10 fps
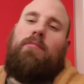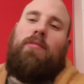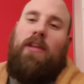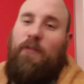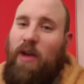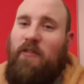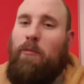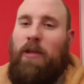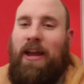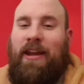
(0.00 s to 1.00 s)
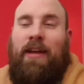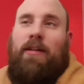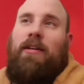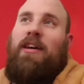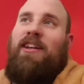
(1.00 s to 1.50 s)
If you haven't played it,
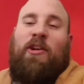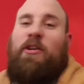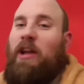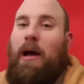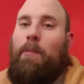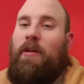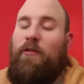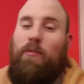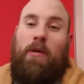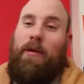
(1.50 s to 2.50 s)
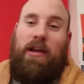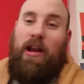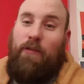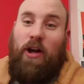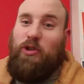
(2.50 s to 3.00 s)
look it up. I
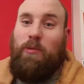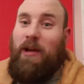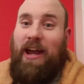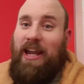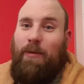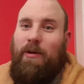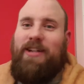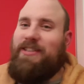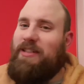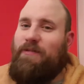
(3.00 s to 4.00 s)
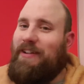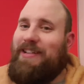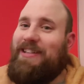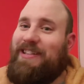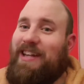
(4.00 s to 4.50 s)
advise you to play it anyway because it's a
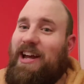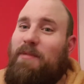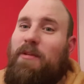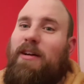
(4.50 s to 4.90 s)
fantastic game.